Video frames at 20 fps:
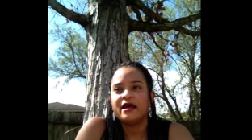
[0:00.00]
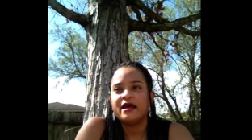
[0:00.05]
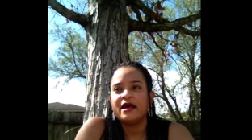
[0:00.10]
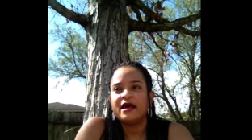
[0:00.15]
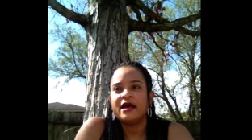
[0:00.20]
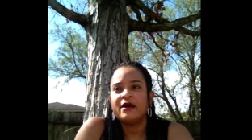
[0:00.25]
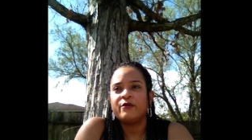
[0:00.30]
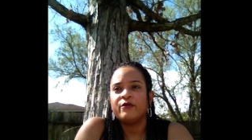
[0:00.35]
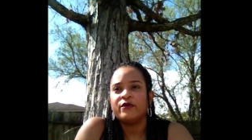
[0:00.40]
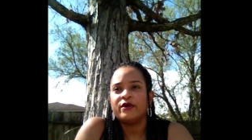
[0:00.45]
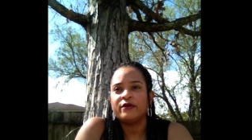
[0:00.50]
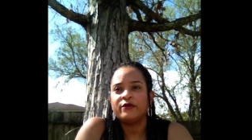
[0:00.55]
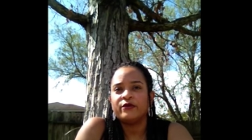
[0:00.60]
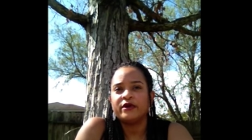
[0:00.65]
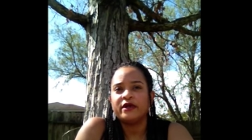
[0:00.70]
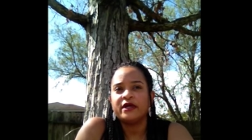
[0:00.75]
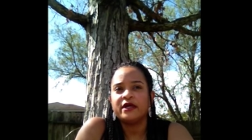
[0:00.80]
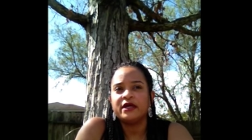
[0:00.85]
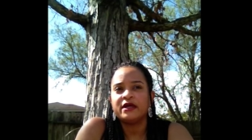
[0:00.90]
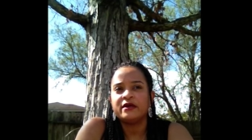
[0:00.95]
And when
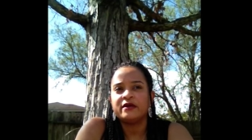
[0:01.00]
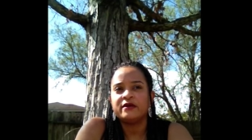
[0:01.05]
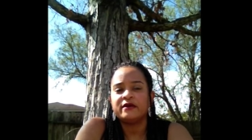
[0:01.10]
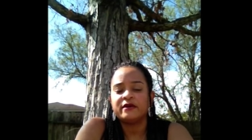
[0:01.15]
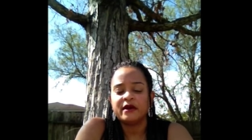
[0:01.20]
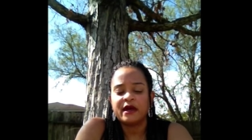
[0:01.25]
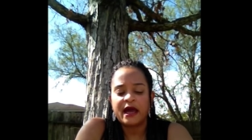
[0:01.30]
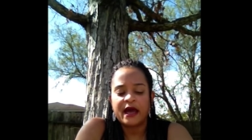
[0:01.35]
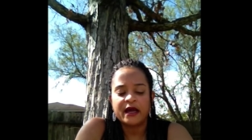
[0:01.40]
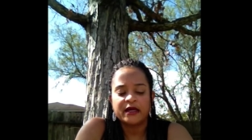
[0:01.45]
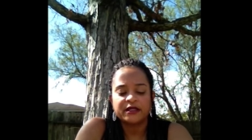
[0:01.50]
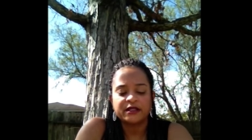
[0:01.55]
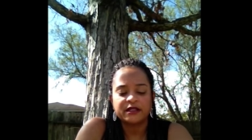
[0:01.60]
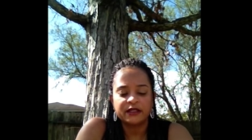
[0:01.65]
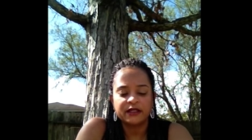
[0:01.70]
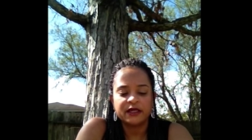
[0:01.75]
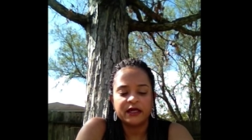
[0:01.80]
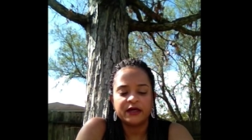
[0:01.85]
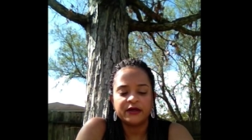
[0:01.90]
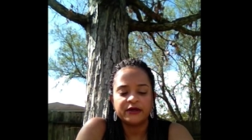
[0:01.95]
we can
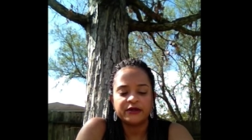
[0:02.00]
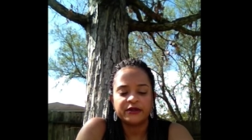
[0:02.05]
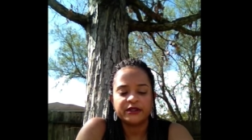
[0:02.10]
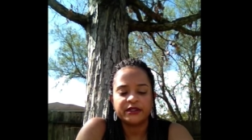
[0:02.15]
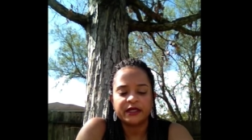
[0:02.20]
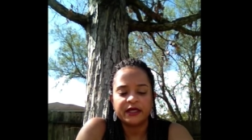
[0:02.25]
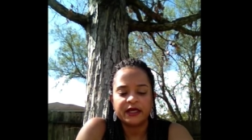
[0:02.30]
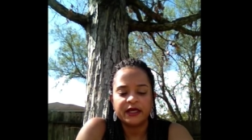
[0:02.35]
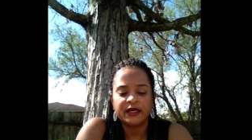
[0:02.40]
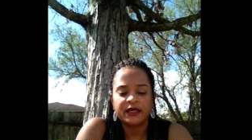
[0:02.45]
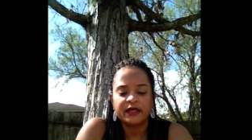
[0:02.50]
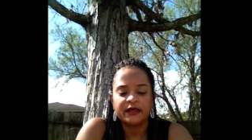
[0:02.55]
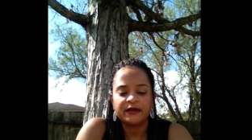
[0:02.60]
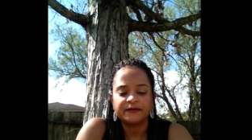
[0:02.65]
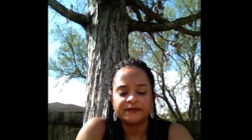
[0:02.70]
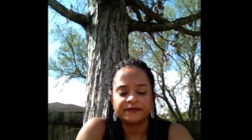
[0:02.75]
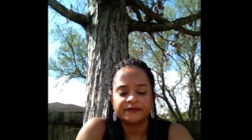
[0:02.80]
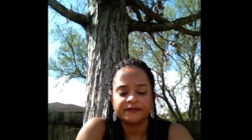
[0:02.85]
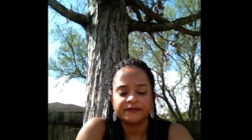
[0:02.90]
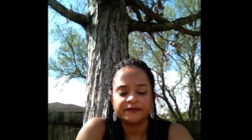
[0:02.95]
actually
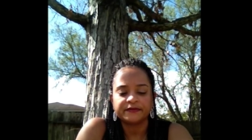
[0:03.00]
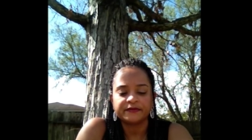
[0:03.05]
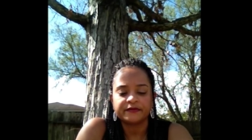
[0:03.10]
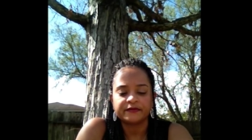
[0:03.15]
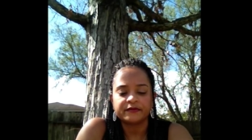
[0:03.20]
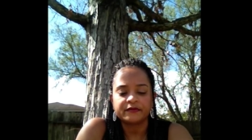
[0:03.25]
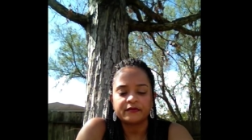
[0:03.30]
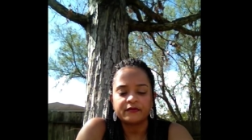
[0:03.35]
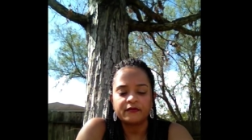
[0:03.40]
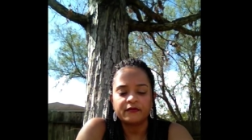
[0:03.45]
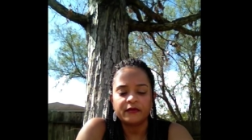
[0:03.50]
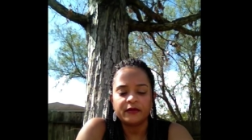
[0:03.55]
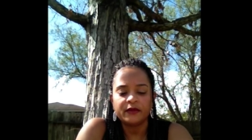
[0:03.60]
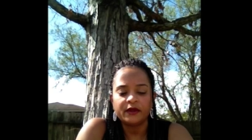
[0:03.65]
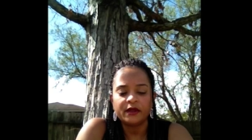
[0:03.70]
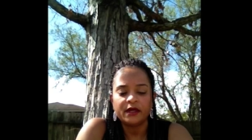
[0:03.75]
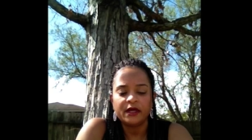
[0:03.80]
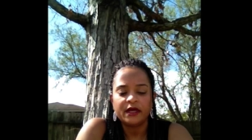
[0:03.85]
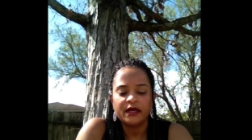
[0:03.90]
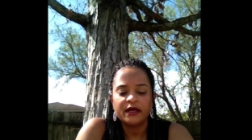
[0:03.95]
understand
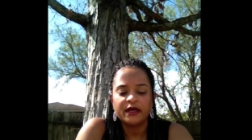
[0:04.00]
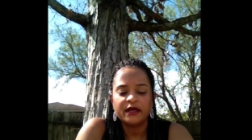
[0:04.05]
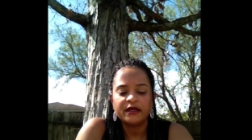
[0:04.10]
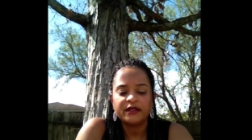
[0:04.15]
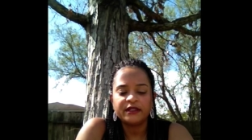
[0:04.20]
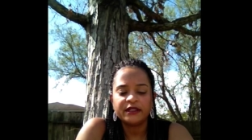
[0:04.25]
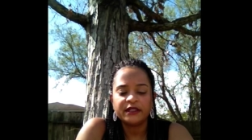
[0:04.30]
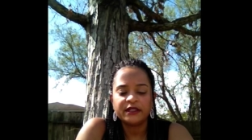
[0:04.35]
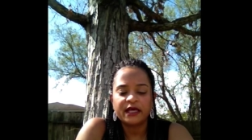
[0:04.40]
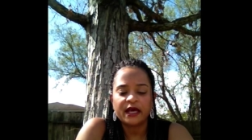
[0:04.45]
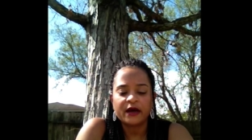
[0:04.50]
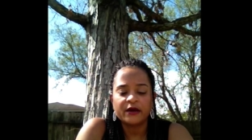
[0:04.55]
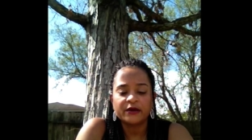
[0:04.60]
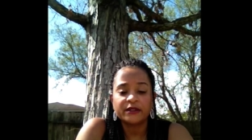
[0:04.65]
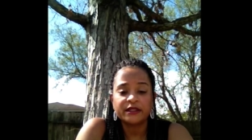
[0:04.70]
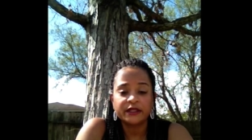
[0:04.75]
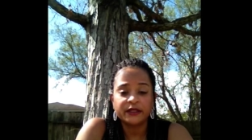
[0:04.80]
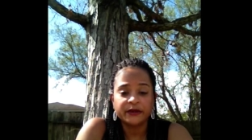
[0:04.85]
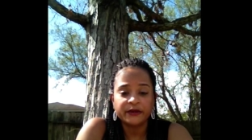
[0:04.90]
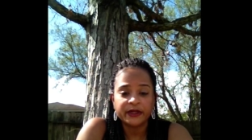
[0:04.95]
just how
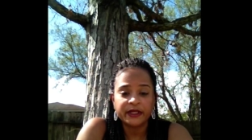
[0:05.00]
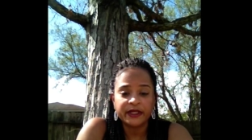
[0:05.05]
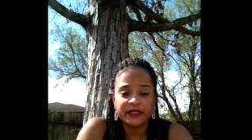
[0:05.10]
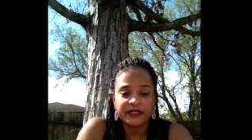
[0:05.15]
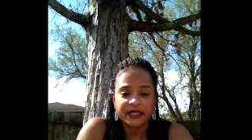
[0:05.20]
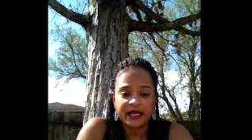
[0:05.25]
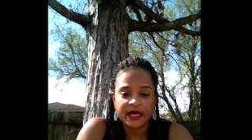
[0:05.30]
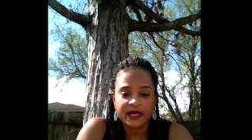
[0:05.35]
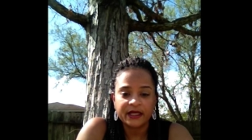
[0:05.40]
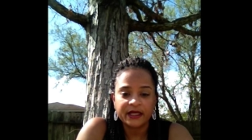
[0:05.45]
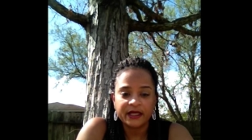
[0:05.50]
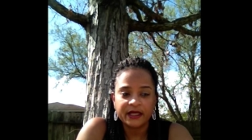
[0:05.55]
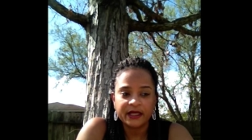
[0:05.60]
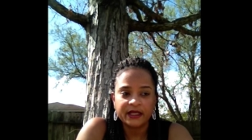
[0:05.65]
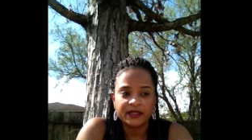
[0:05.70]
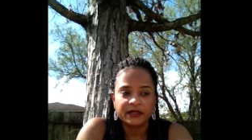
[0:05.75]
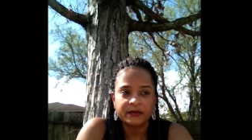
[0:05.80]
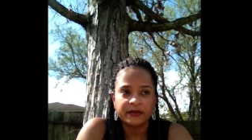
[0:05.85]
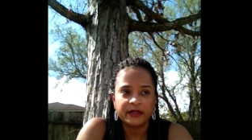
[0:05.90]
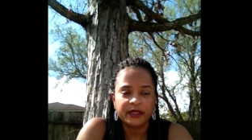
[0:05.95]
serious that
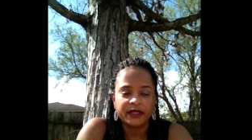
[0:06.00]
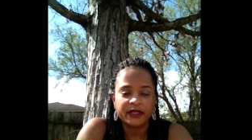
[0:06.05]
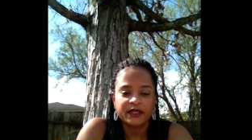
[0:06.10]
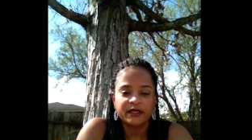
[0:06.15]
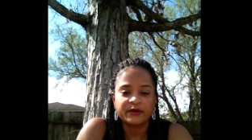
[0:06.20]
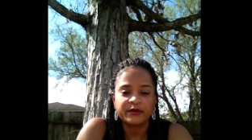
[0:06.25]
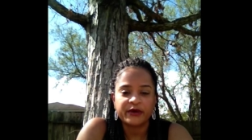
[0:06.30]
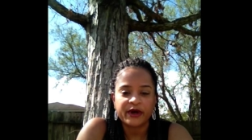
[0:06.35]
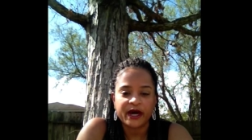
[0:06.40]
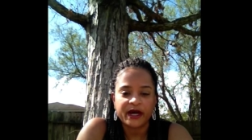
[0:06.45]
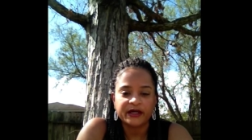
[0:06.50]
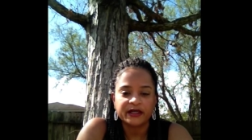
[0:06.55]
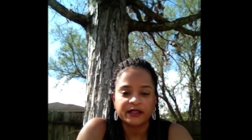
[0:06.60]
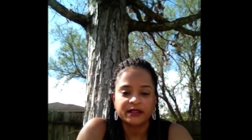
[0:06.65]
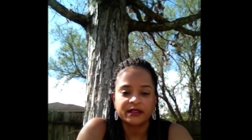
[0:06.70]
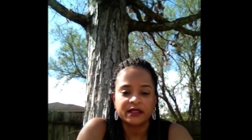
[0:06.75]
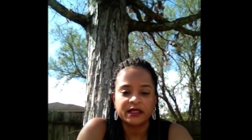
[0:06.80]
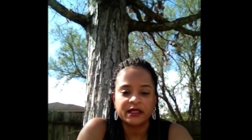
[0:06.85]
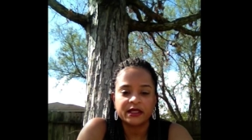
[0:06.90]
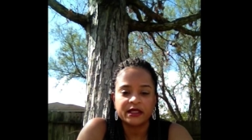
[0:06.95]
is, and begin to
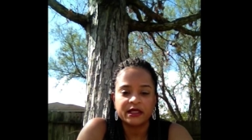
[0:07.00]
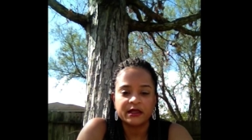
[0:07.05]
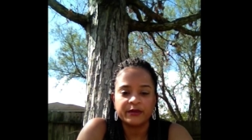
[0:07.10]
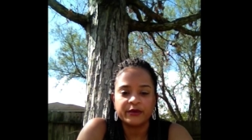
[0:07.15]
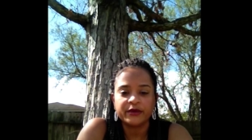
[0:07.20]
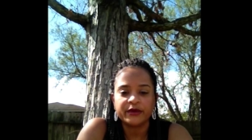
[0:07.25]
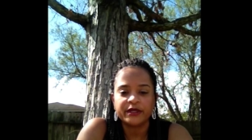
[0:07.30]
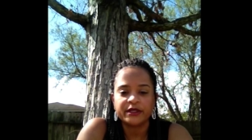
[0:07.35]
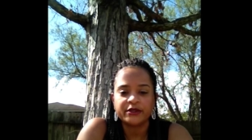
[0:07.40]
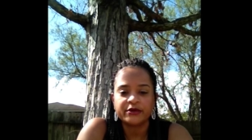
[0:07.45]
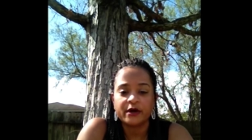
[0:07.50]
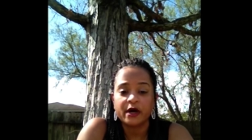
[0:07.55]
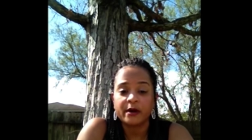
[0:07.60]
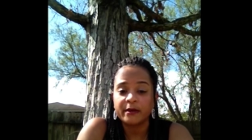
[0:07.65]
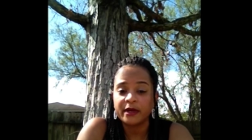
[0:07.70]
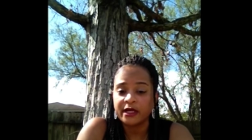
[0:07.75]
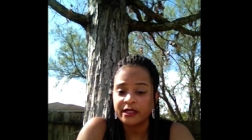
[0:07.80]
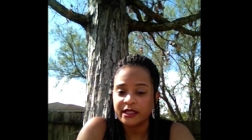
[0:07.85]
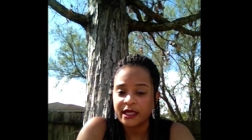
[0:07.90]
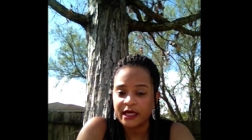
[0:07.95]
practice and get deeper into our
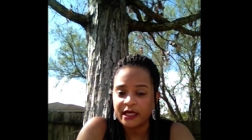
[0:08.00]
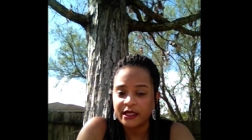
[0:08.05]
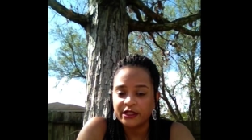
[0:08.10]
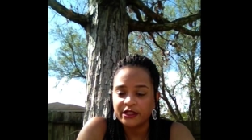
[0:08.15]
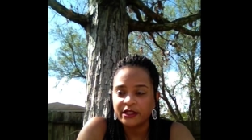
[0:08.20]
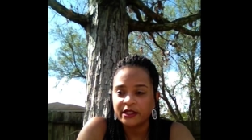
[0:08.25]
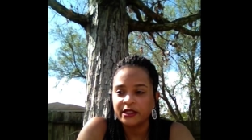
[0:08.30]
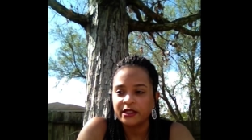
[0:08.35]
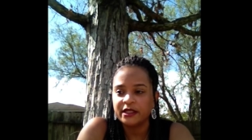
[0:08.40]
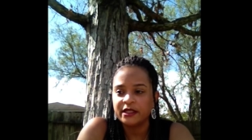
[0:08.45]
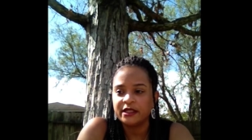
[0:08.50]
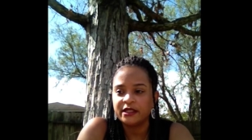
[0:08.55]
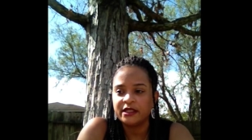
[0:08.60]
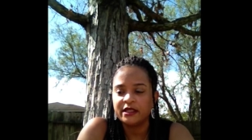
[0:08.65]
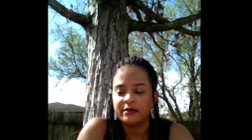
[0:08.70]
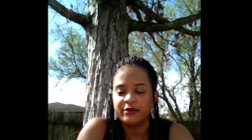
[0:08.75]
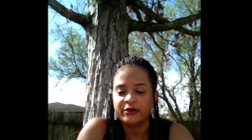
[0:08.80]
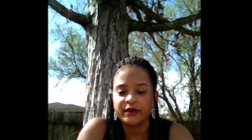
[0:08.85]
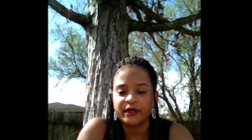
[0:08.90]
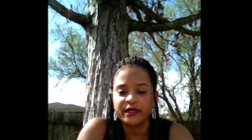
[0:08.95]
meditation and get
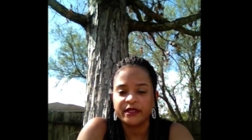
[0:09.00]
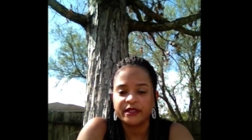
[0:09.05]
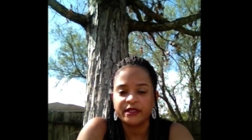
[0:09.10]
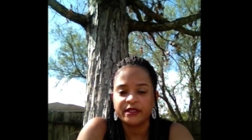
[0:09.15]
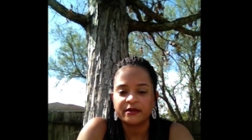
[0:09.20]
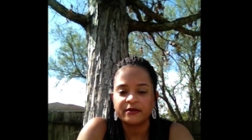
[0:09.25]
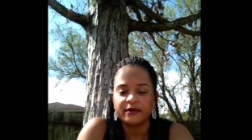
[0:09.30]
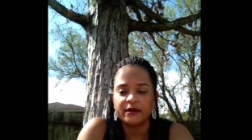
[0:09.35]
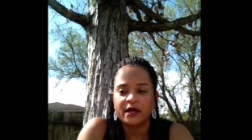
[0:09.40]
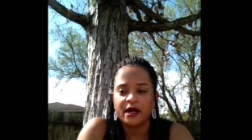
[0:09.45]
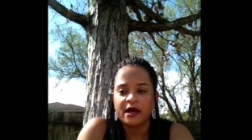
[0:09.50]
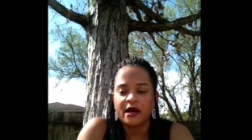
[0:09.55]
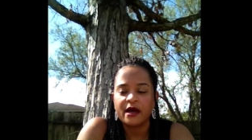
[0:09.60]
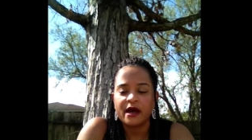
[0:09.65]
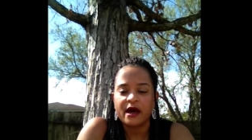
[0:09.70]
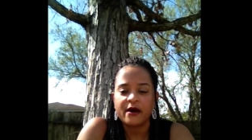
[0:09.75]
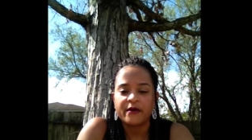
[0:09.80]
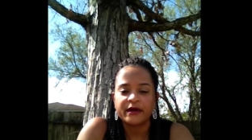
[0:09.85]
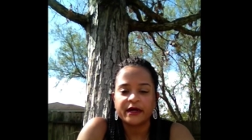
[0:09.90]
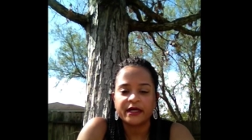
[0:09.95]
deeper into
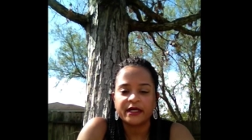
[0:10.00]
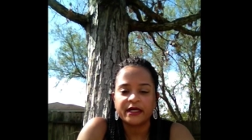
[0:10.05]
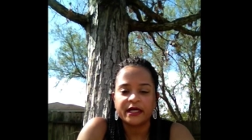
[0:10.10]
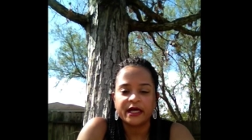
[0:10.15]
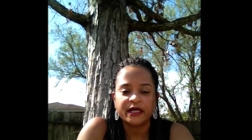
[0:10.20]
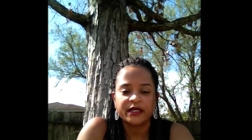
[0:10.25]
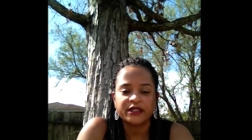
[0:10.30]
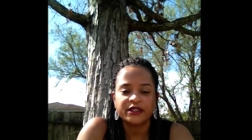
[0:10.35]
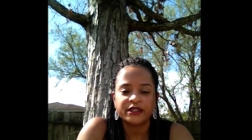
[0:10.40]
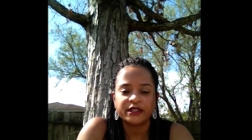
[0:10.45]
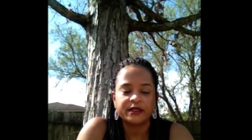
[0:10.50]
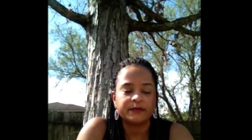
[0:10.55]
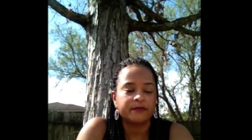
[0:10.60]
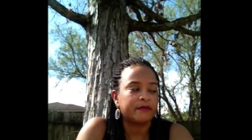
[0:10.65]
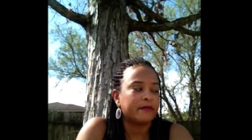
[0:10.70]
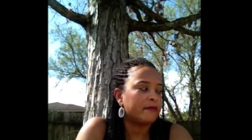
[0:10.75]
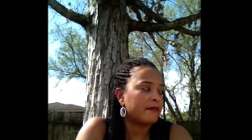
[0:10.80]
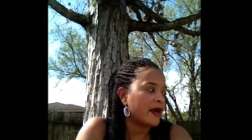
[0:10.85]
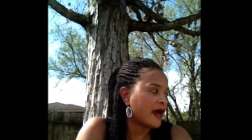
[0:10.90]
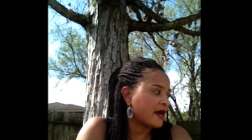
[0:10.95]
our connection,
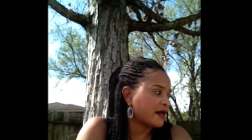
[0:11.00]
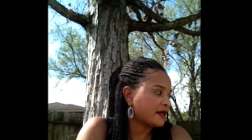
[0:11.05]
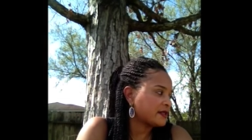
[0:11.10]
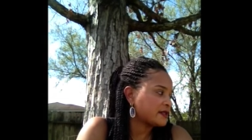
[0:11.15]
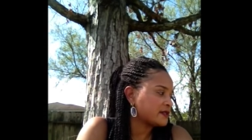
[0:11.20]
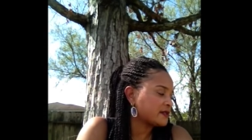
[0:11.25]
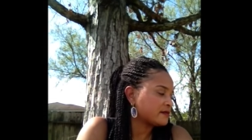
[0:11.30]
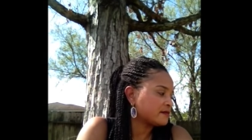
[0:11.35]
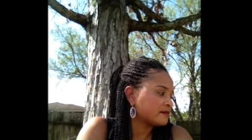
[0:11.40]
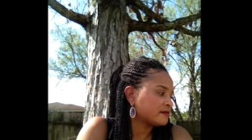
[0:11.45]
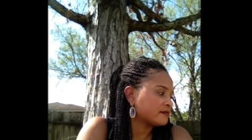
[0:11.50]
Max,